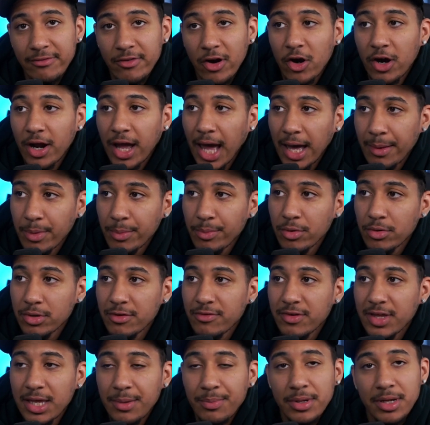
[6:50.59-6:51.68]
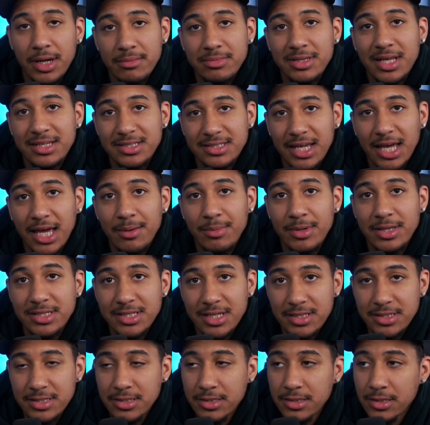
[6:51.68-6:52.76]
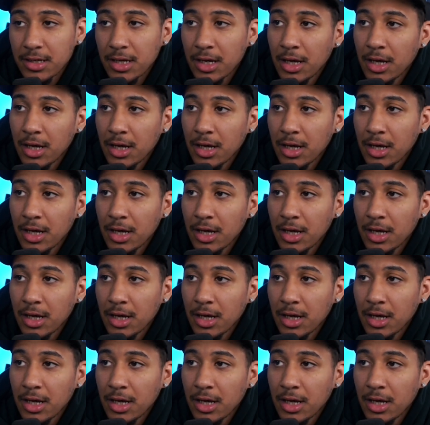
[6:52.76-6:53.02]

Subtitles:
are capable of keeping up that same intensity.